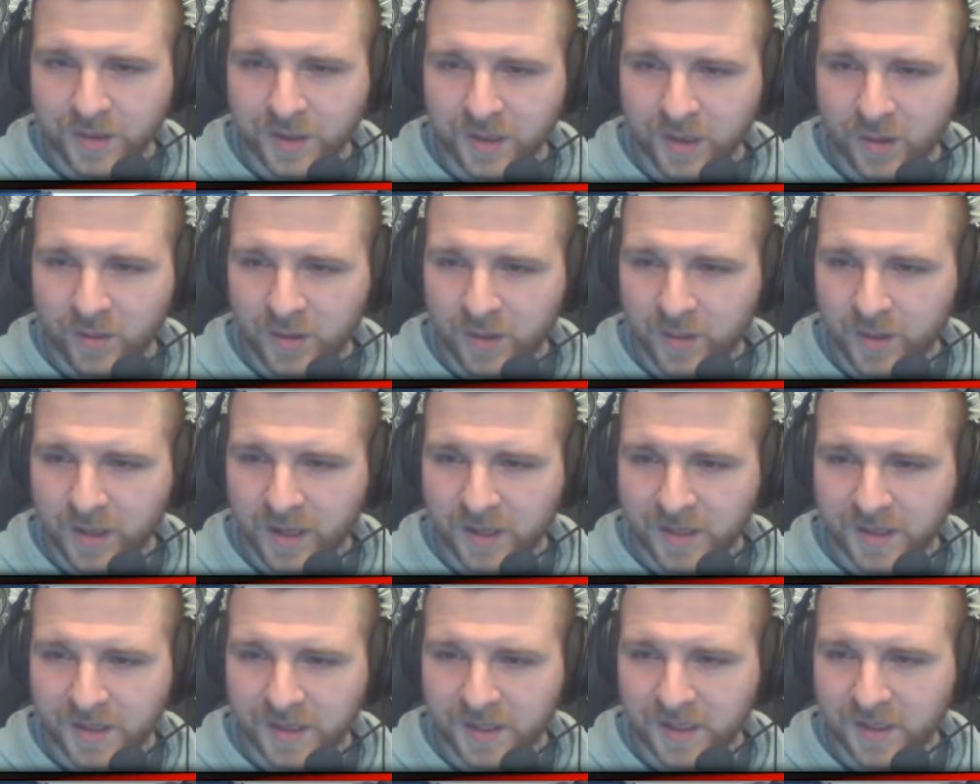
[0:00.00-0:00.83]
you don't want to be
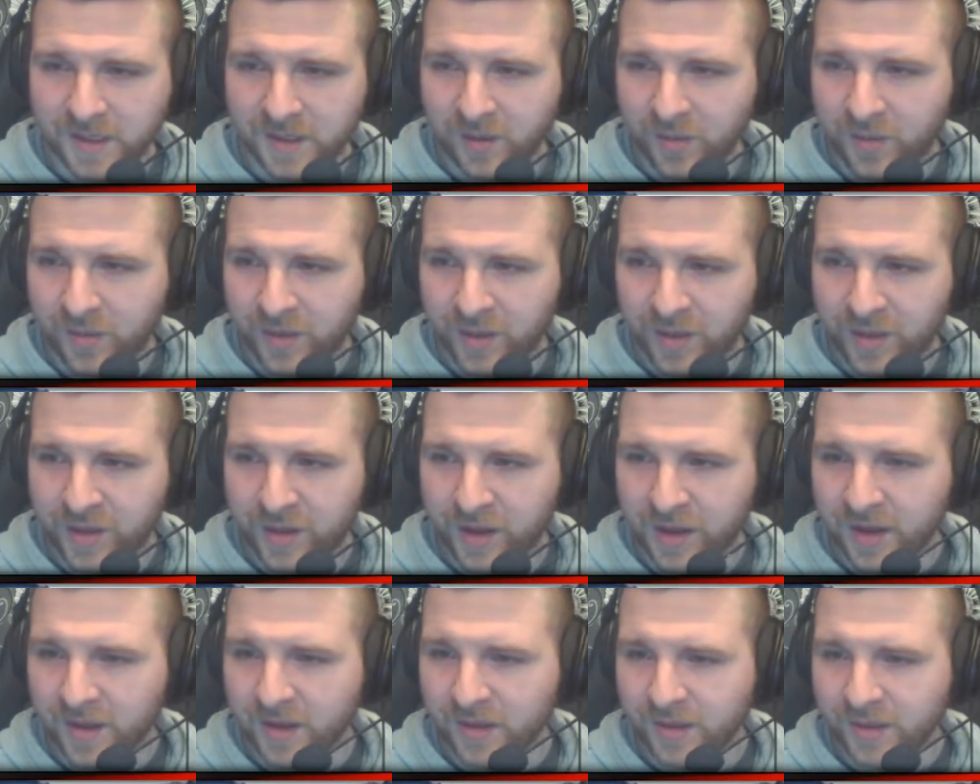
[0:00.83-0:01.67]
hitting into other
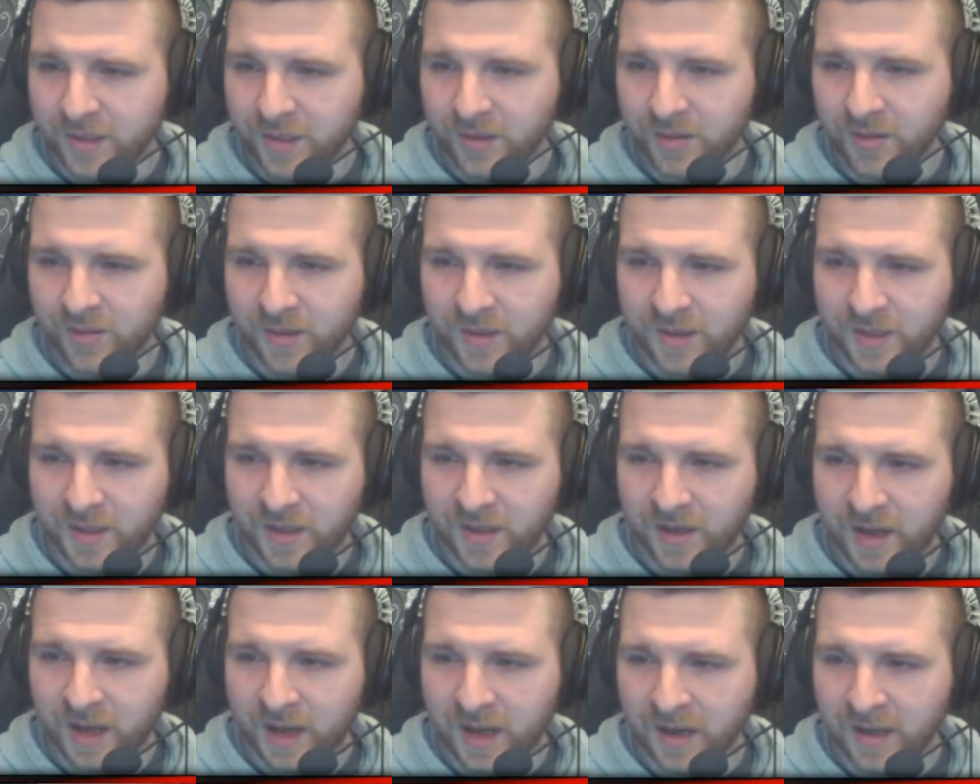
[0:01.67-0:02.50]
things or into
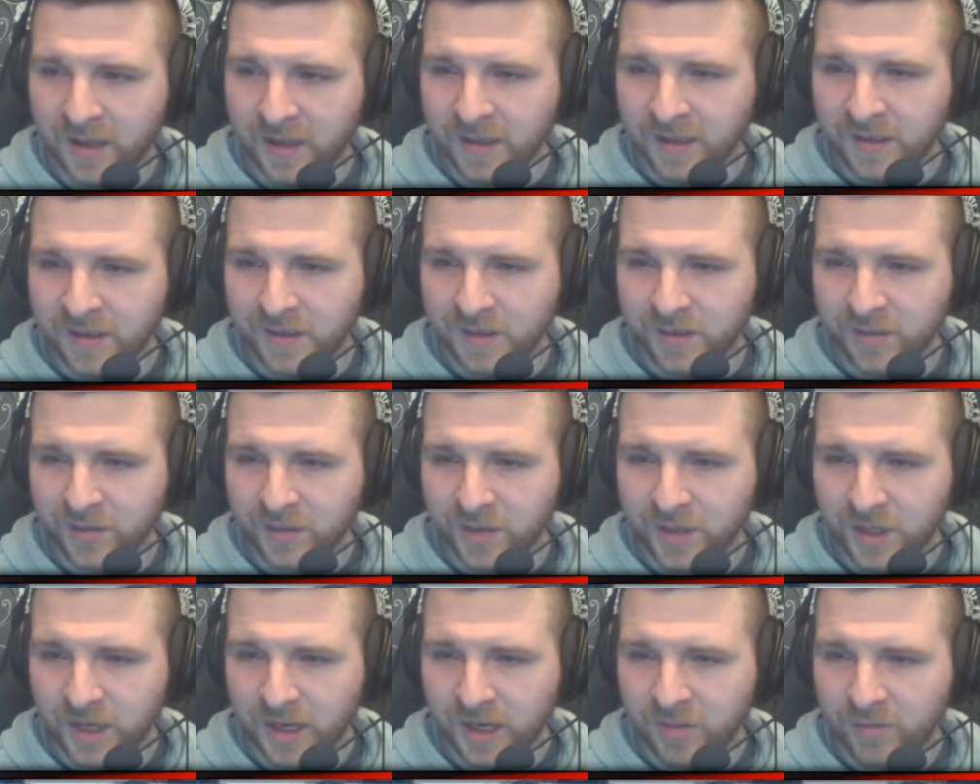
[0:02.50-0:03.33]
islands or
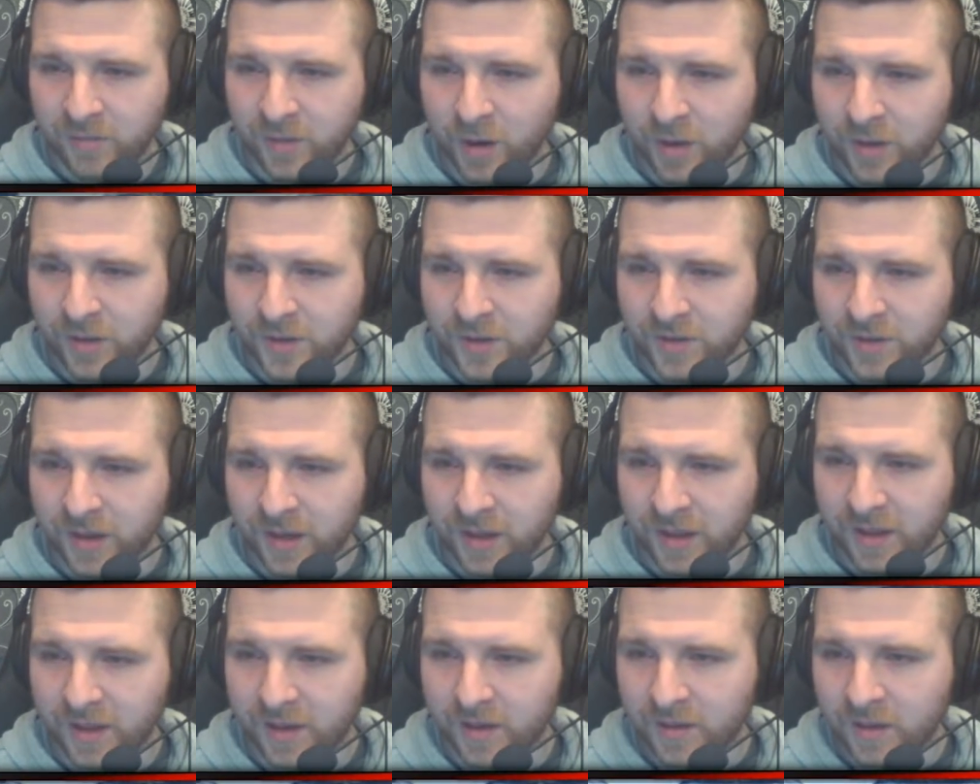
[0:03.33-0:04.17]
giant rocks or
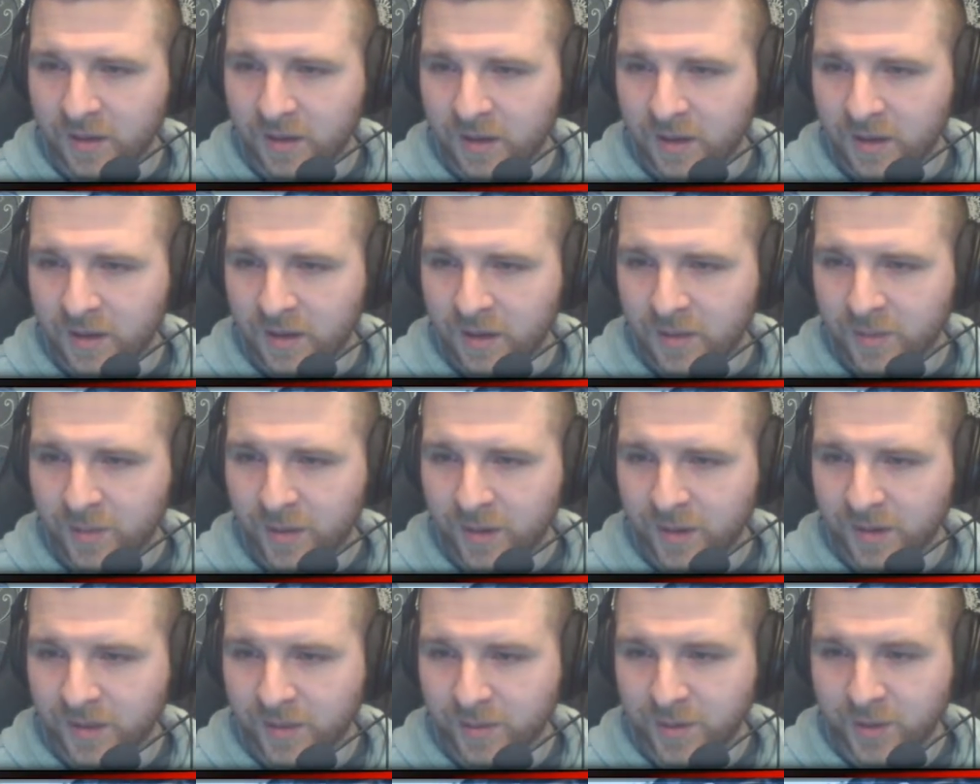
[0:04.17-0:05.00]
anything.
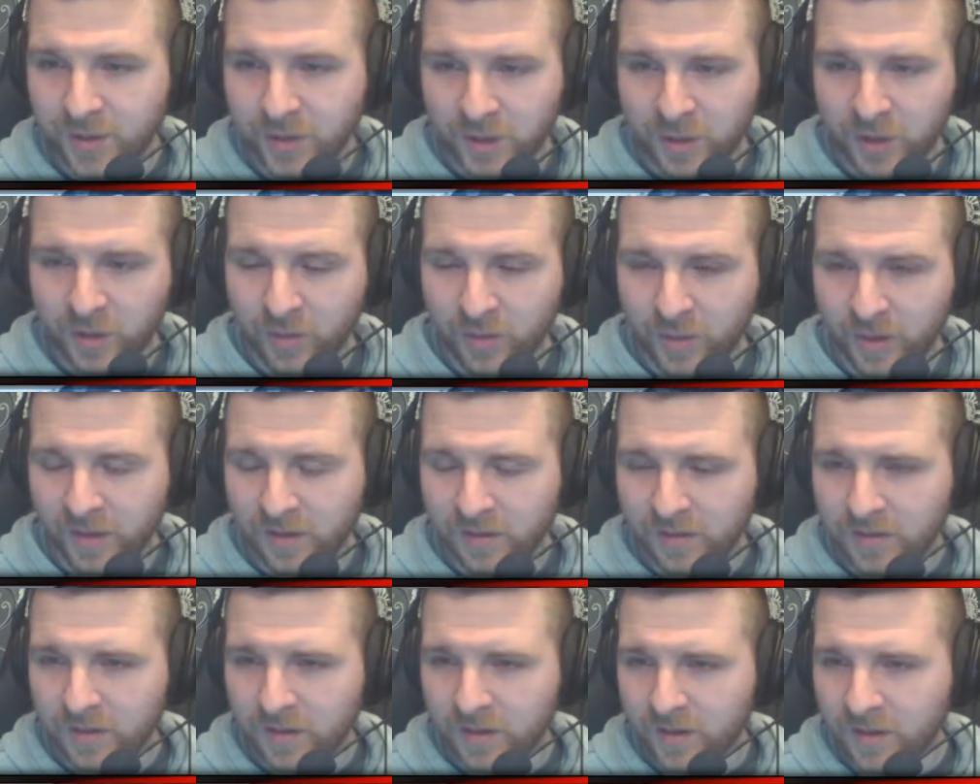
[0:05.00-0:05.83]
Because I'm assuming
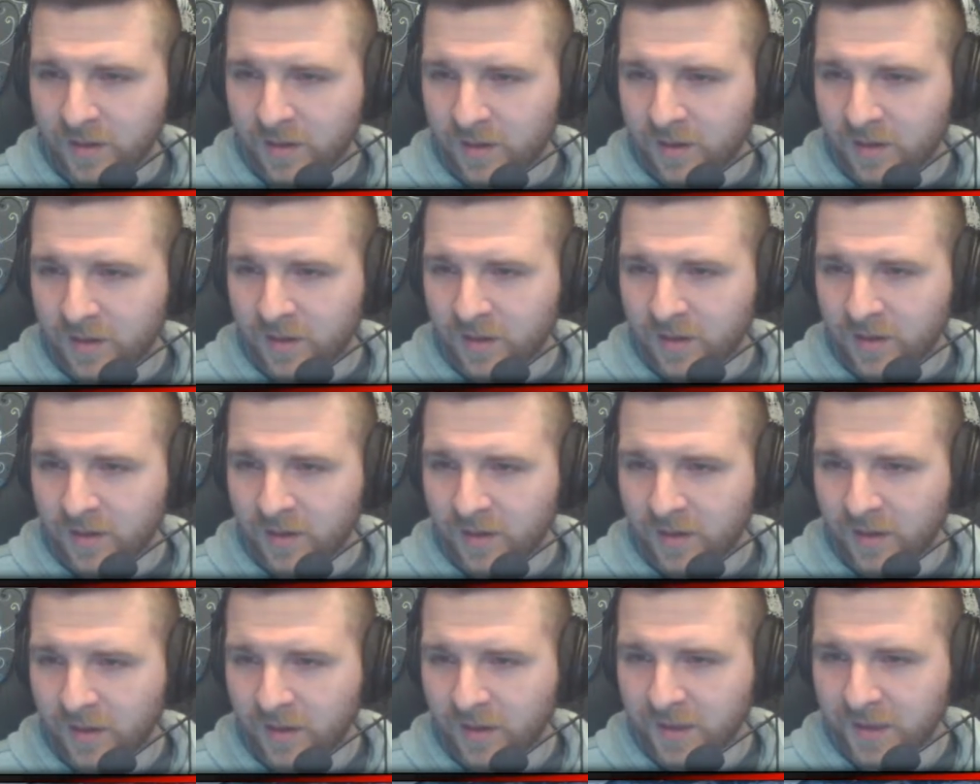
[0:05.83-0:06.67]

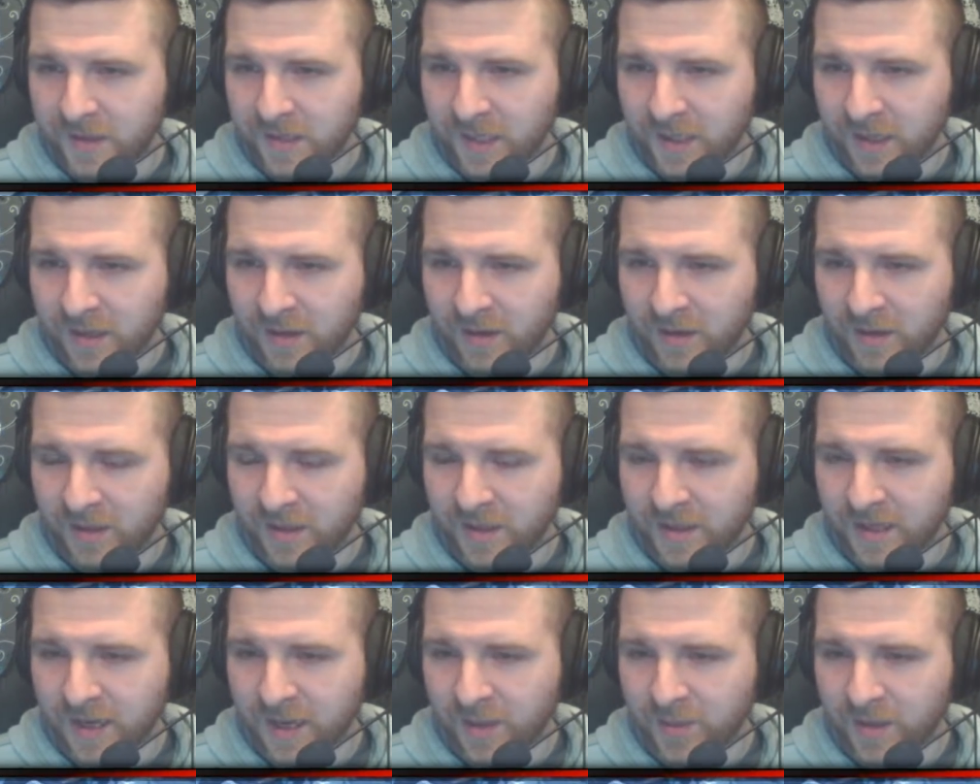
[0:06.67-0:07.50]
you're going to take a lot
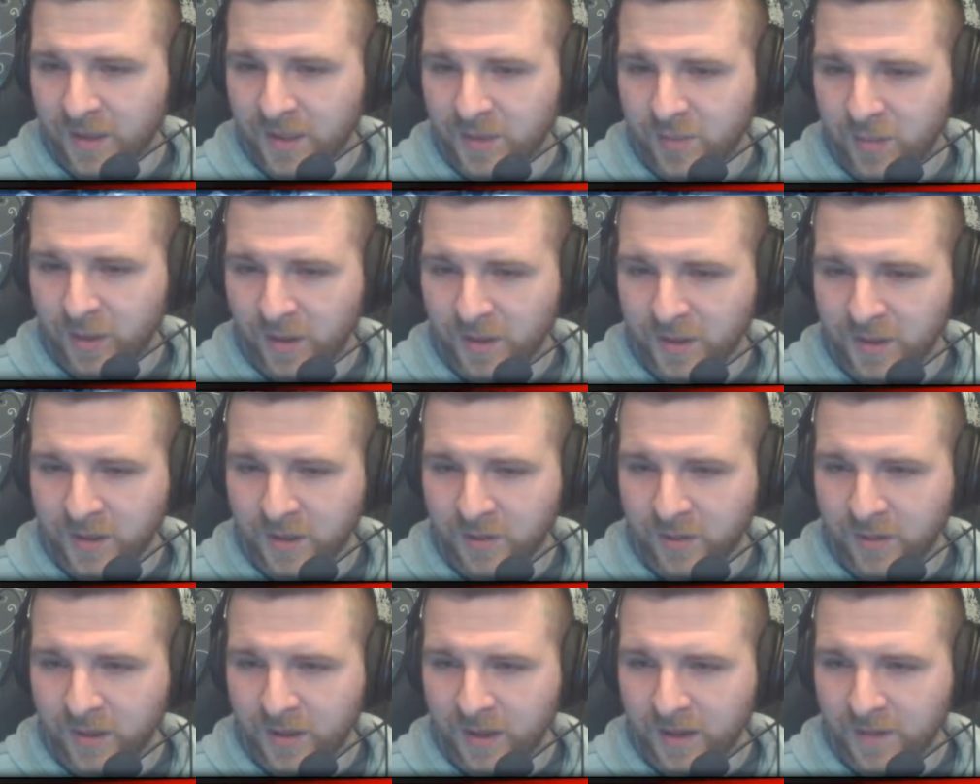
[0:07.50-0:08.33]
of damage whilst
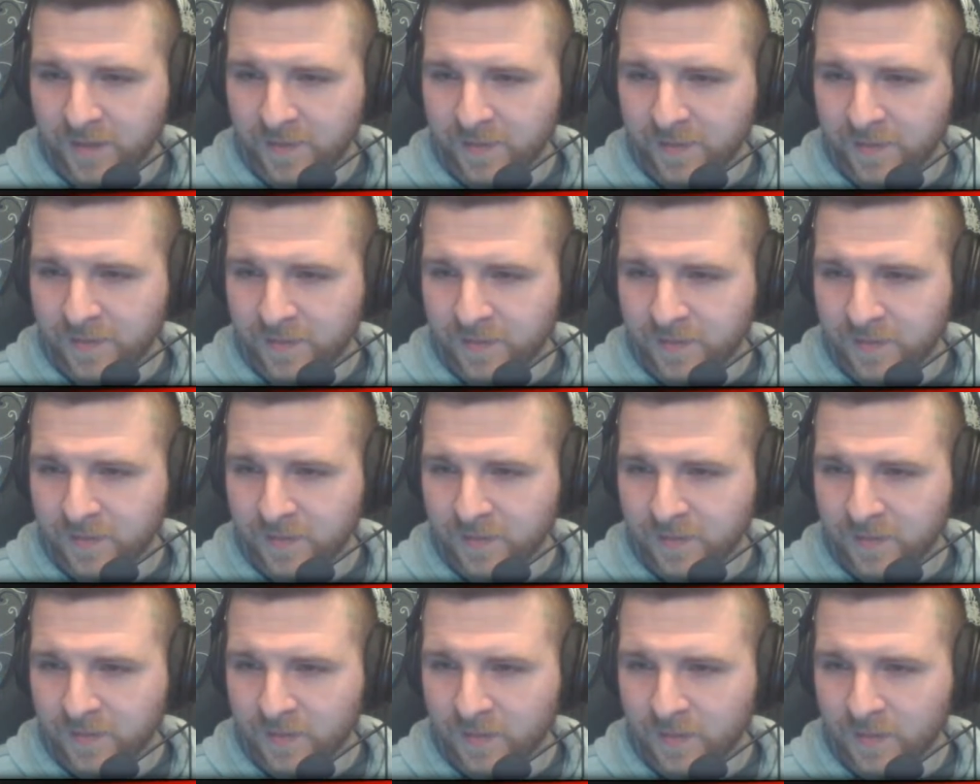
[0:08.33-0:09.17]
doing
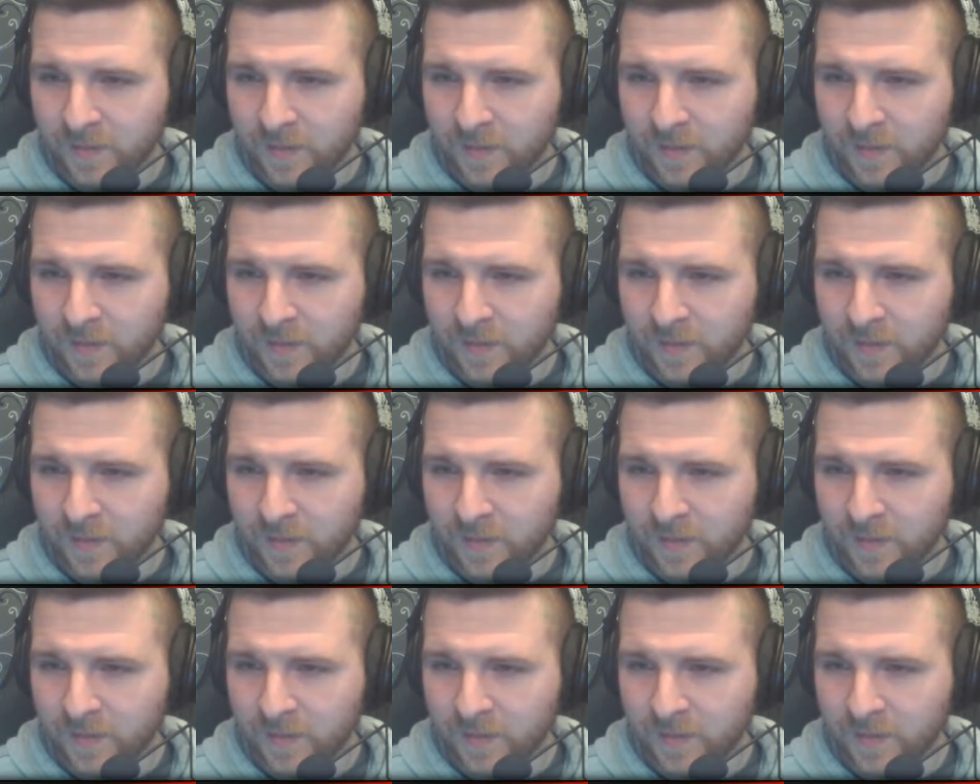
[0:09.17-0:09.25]
that.